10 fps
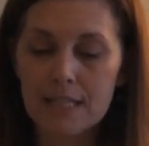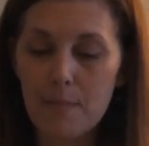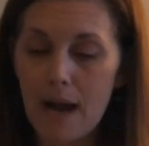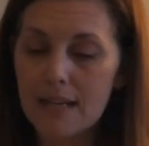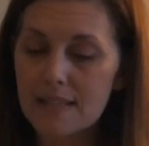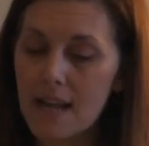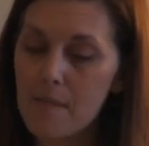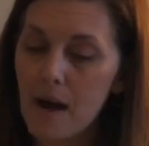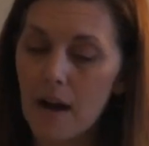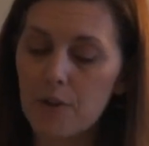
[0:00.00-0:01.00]
Tobias and
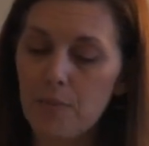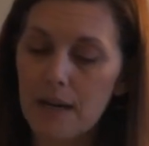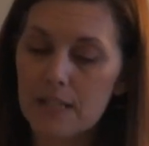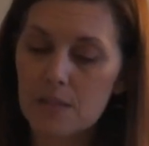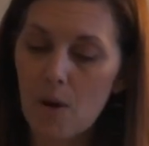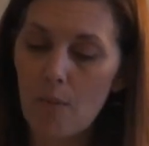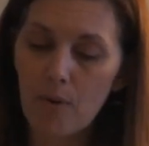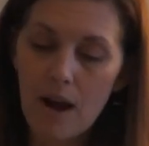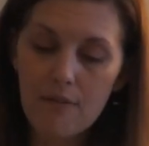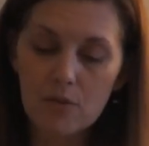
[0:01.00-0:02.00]
Emma occupied the small
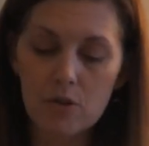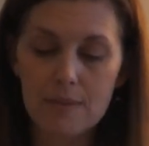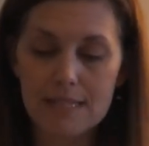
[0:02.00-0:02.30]
private room,